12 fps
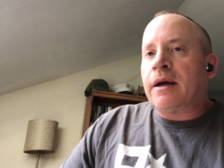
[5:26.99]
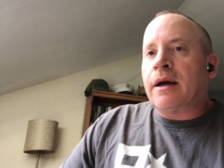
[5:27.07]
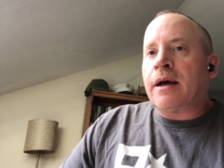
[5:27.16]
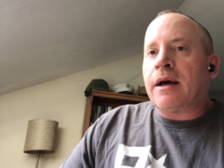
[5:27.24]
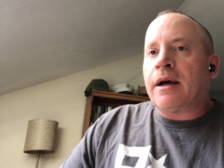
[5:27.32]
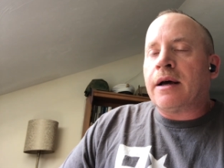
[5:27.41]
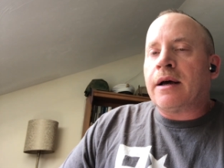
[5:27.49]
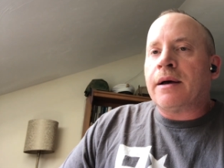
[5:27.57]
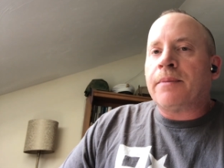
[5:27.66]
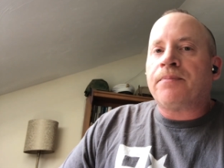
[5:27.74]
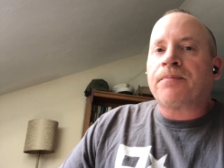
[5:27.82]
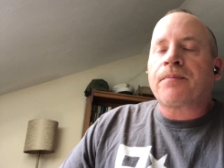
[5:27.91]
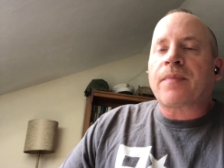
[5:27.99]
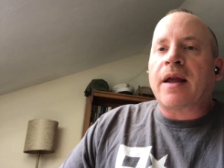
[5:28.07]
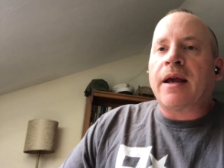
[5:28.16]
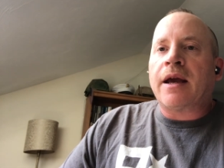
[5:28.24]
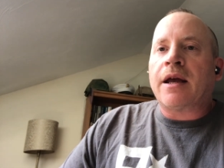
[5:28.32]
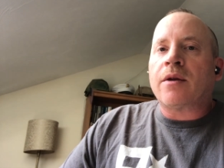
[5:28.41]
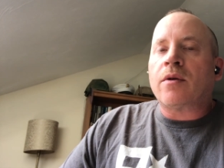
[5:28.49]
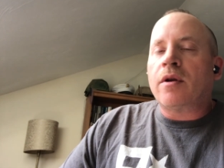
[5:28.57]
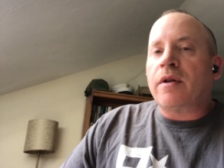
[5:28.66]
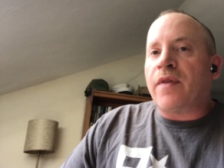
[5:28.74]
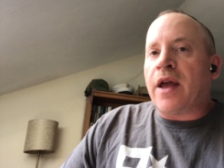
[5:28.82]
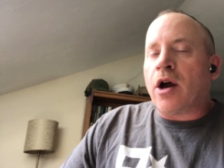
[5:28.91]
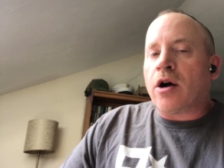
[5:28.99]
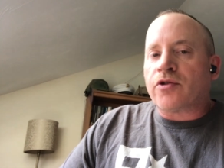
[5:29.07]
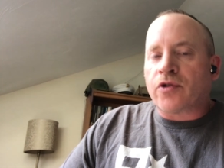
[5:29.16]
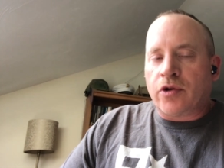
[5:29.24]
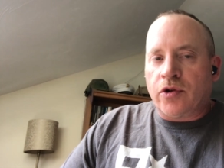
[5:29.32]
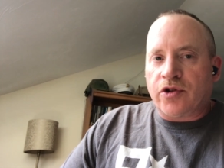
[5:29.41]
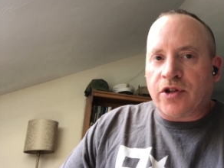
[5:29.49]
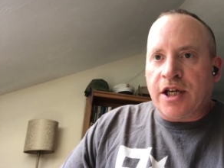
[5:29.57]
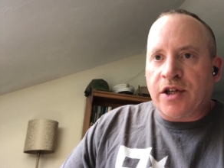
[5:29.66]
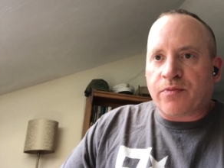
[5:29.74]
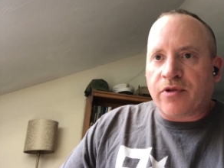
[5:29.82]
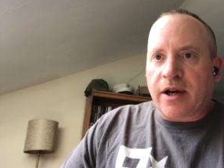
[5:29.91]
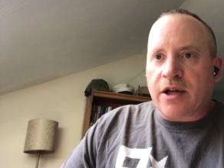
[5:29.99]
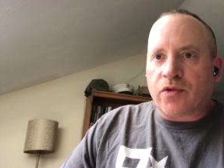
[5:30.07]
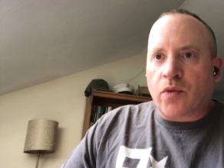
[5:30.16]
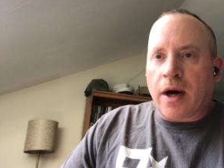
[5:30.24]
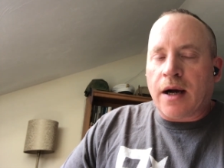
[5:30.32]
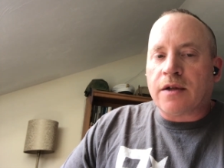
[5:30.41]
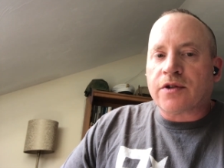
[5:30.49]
and they also use Teespring as well.